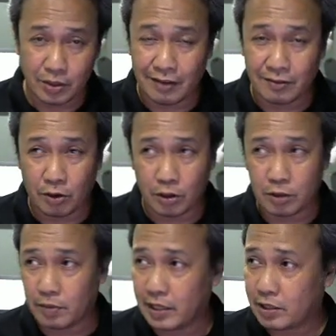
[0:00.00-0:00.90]
You have
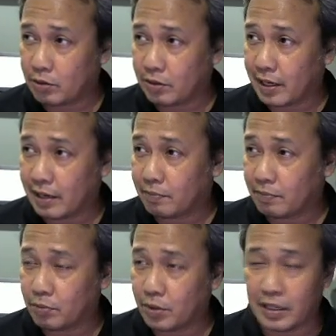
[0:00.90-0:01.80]
cosmids. You
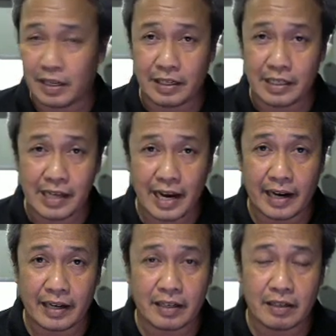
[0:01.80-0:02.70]
can put it in
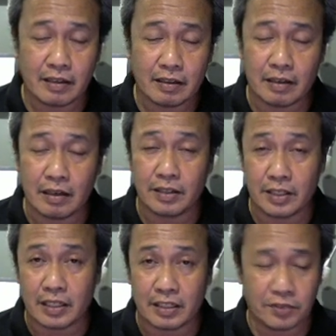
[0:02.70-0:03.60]
YAC,
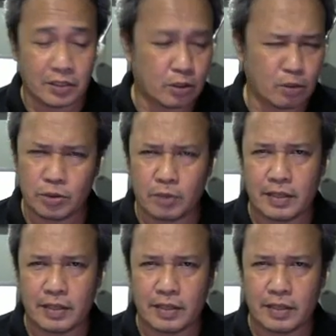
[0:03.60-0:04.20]
use artificial chromosome.